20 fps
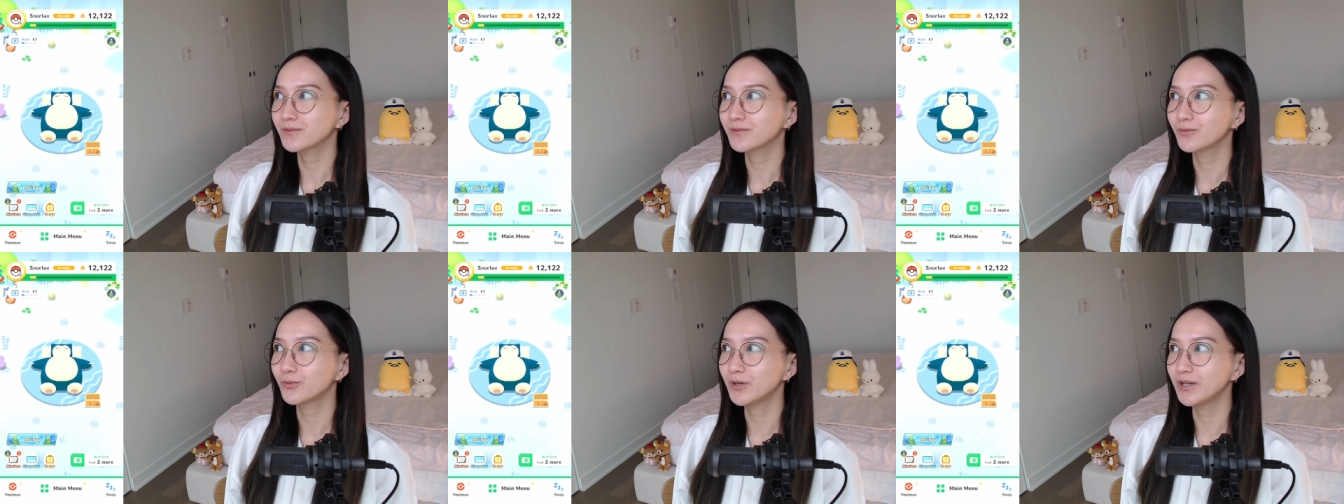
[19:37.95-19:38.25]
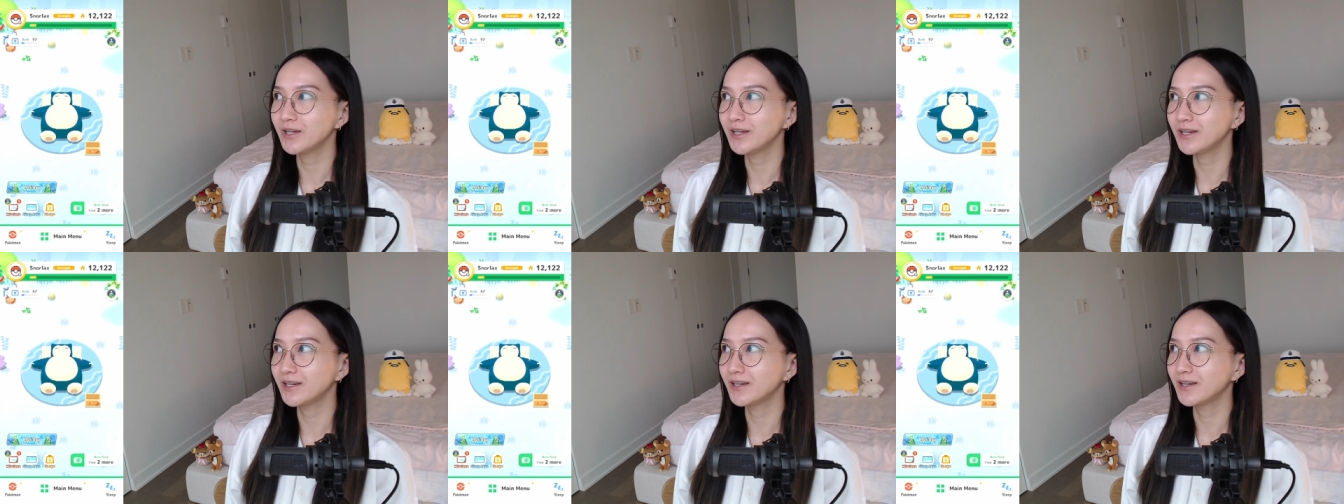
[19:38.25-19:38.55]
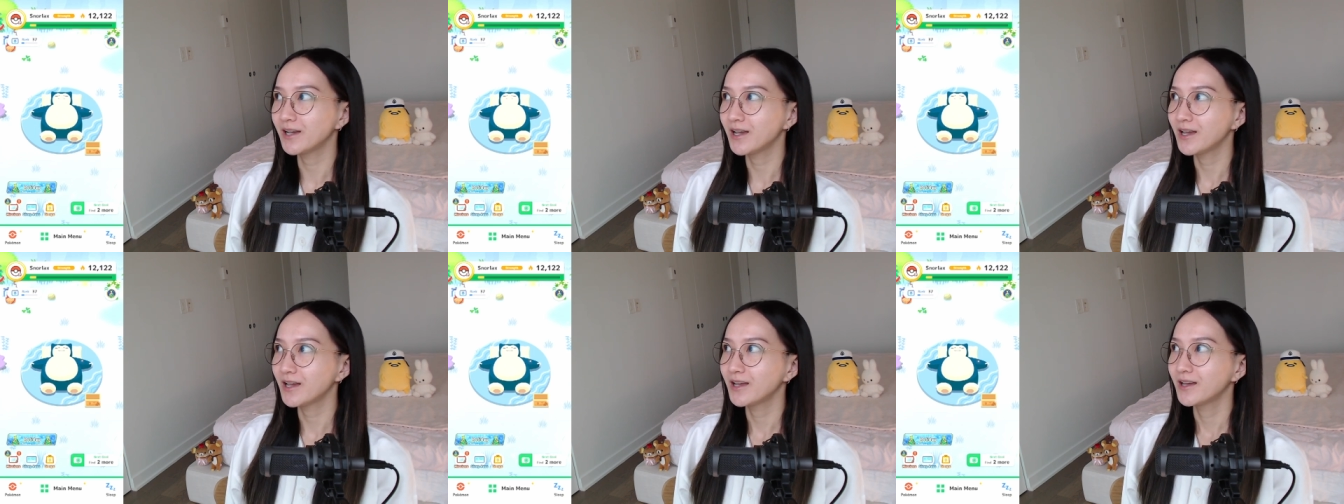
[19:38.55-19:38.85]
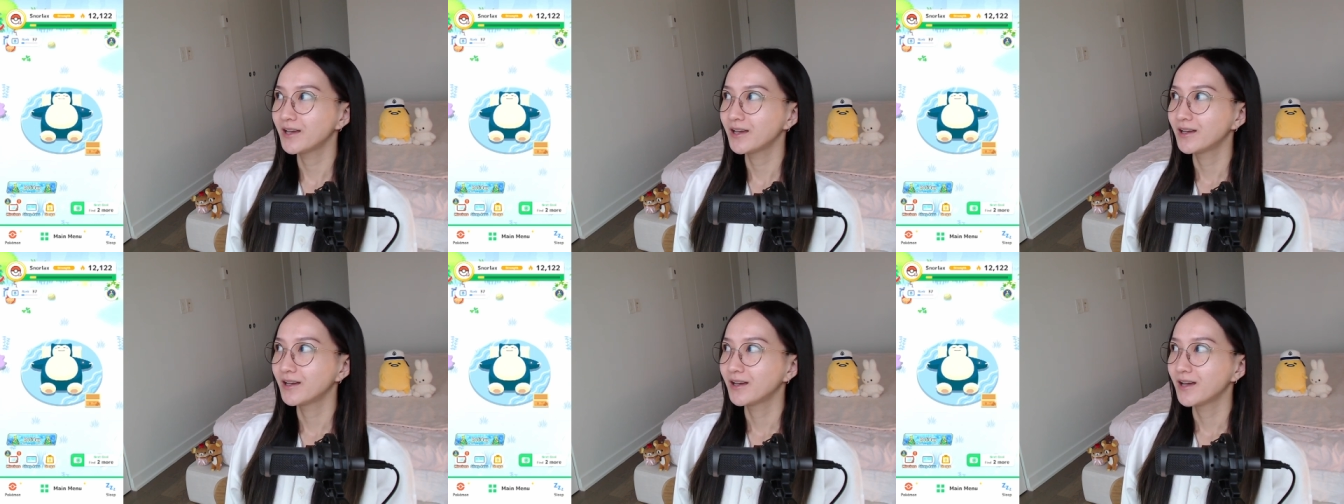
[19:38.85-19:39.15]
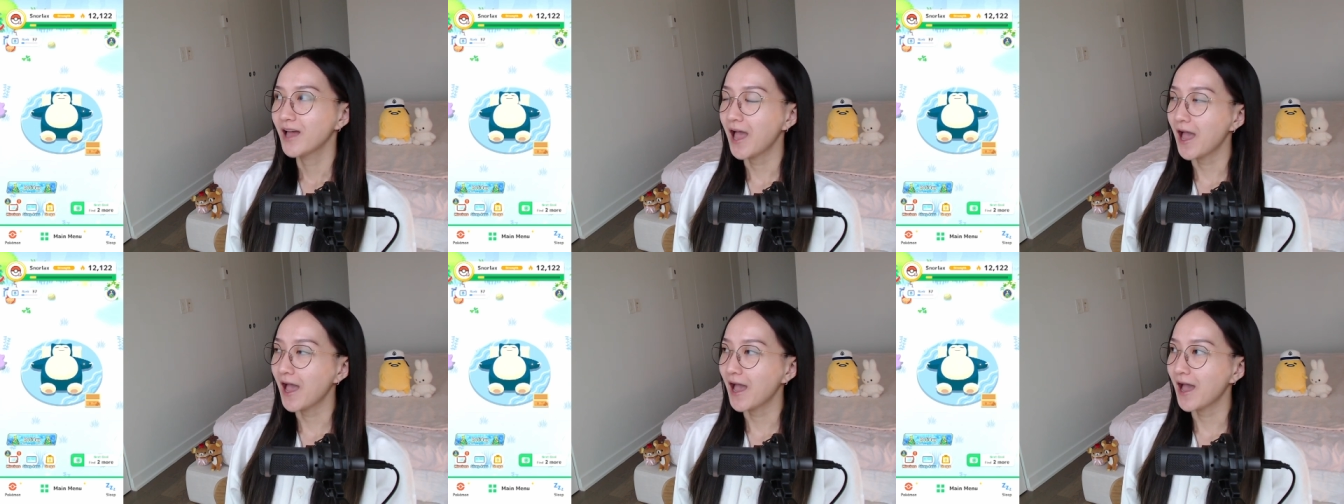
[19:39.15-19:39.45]
we
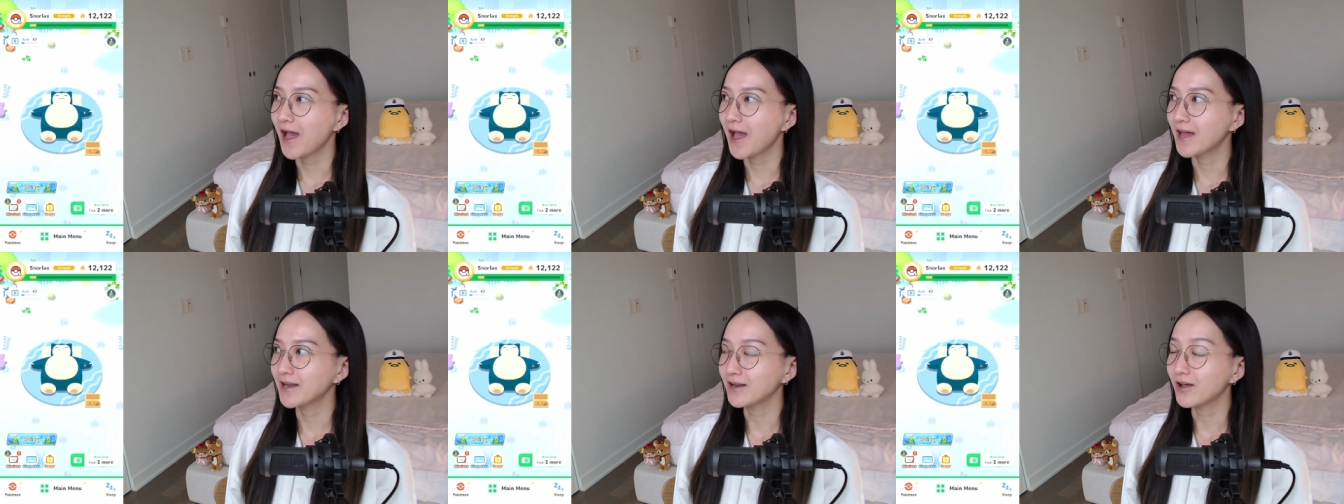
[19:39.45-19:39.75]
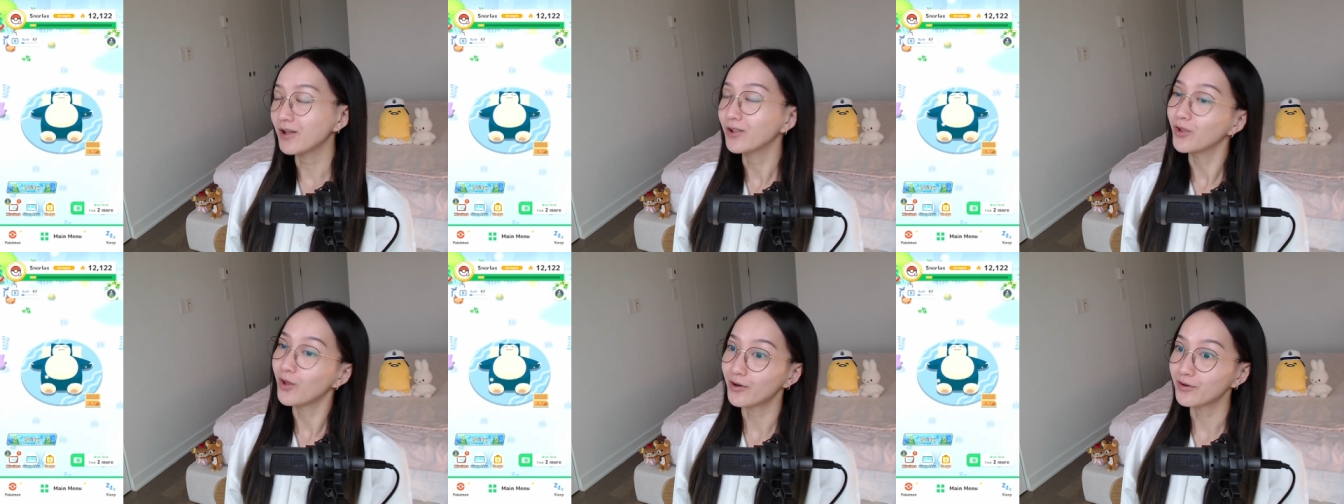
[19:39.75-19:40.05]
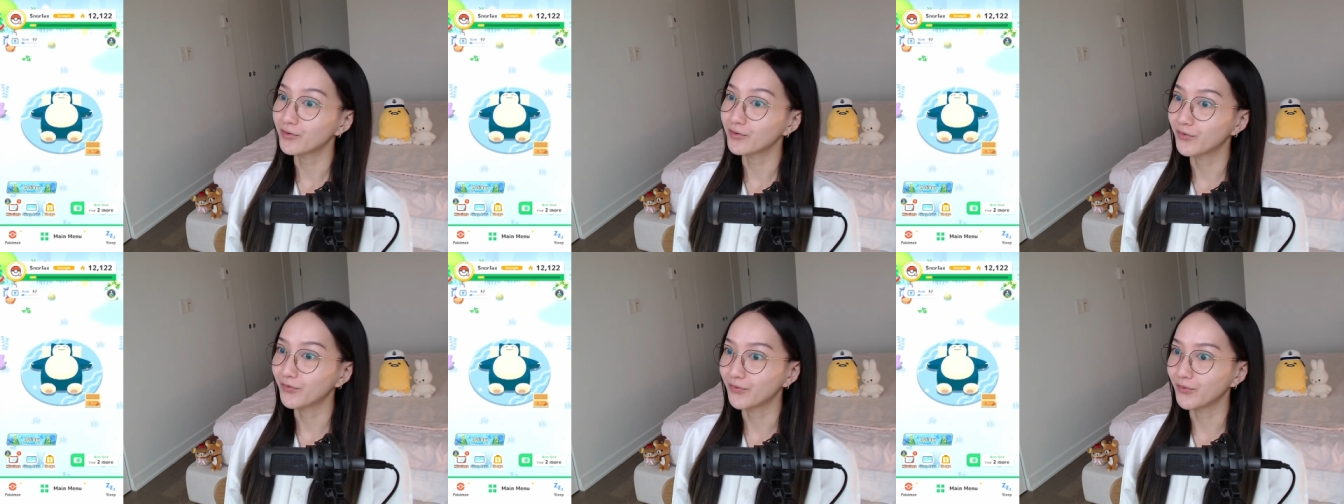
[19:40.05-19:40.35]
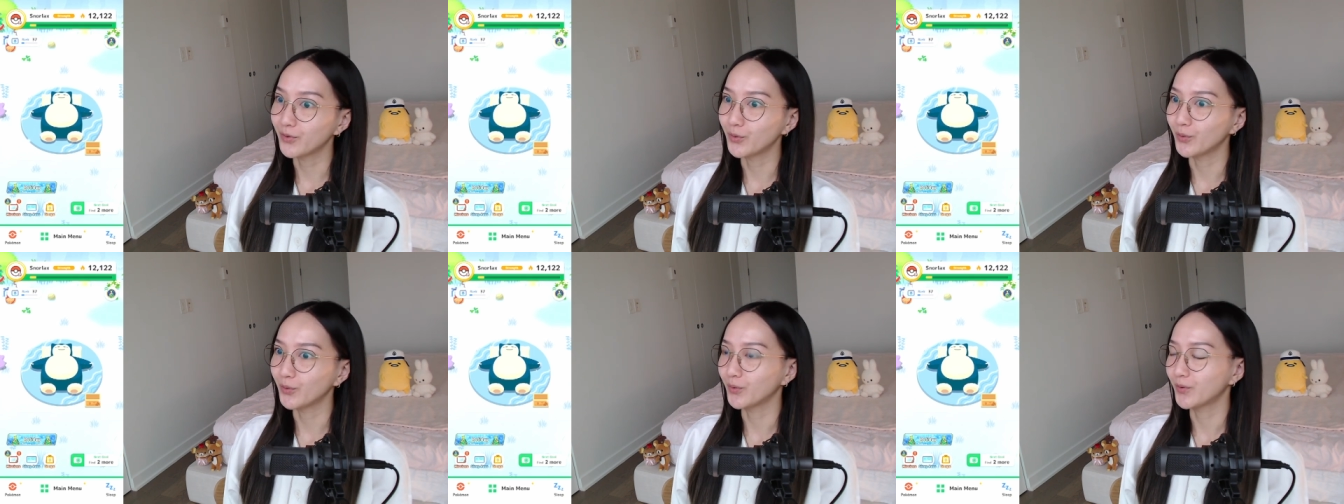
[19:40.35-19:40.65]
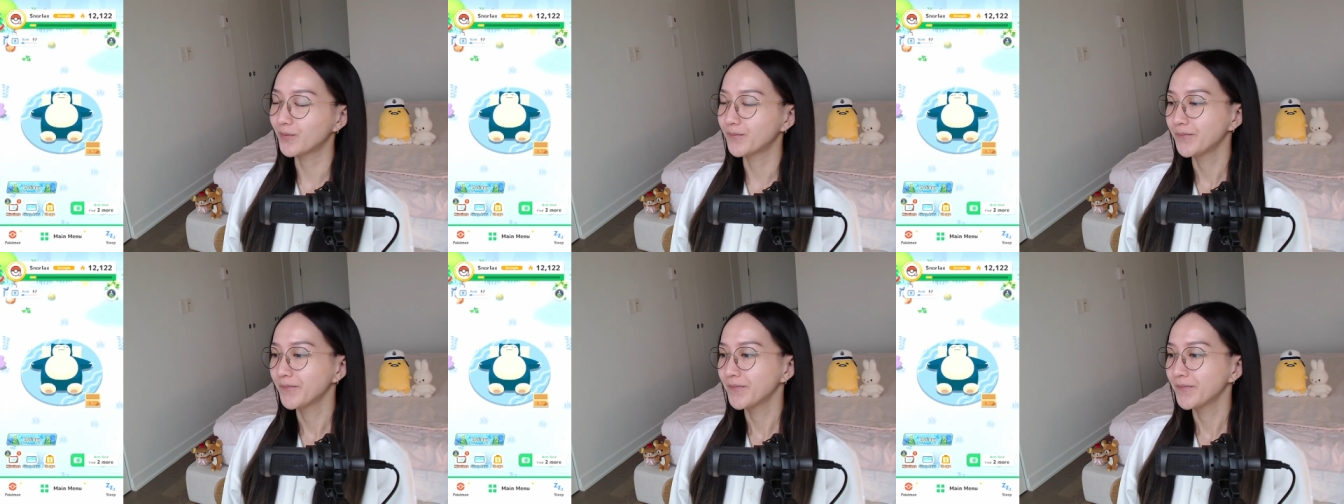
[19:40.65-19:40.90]
had a lot of food,